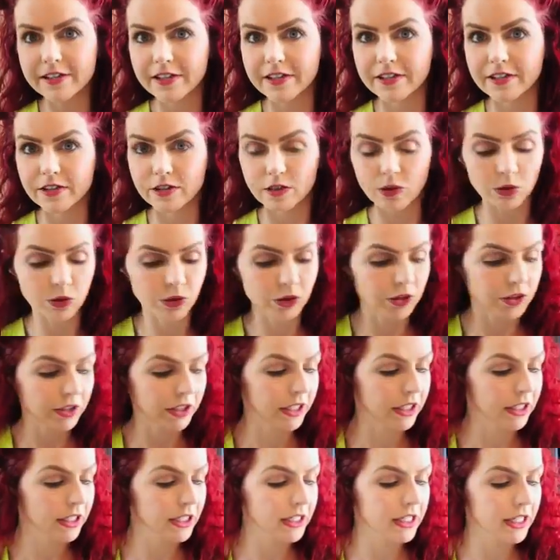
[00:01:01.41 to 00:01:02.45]
This is all you
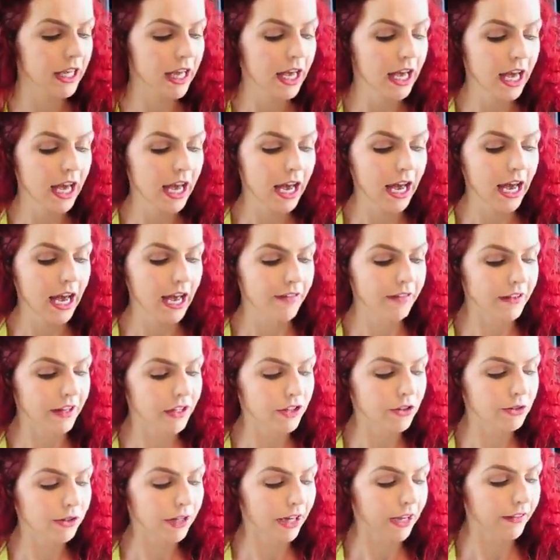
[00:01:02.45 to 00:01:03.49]
need. And
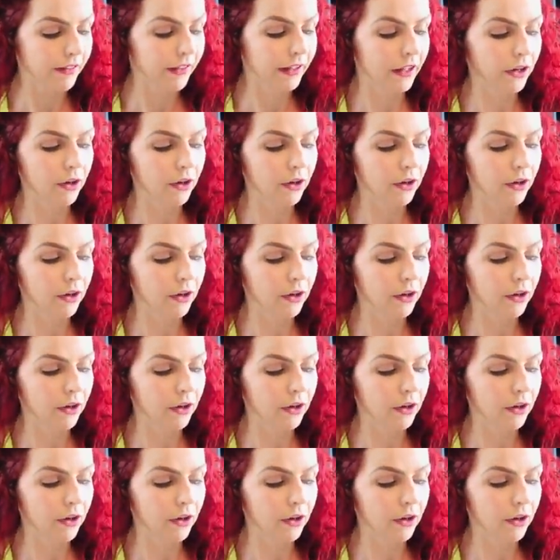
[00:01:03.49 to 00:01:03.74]
then you get the